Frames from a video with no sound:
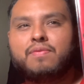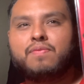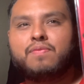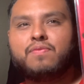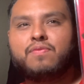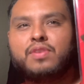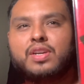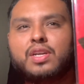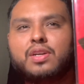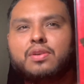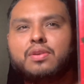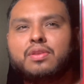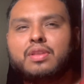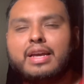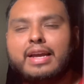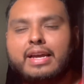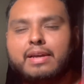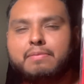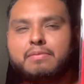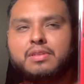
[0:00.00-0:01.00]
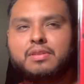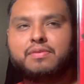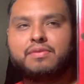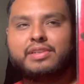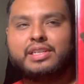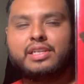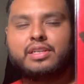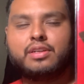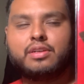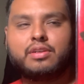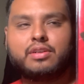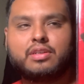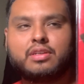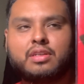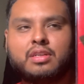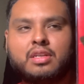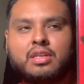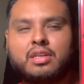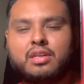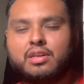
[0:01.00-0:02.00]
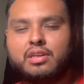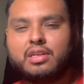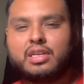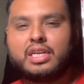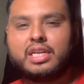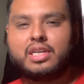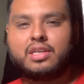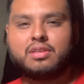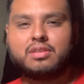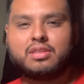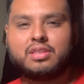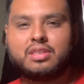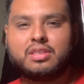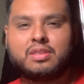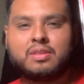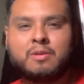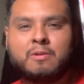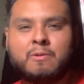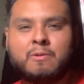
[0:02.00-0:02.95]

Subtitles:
feel. The atmosphere on here is